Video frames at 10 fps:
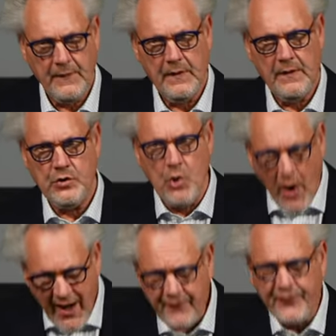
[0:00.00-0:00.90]
You
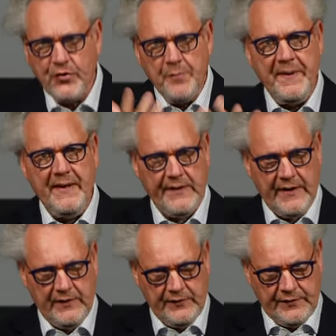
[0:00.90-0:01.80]
have to be
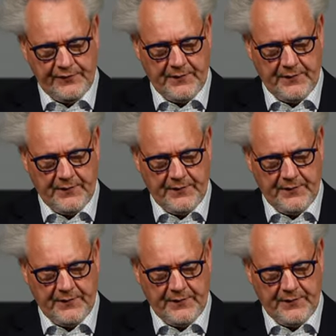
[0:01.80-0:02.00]
raised from the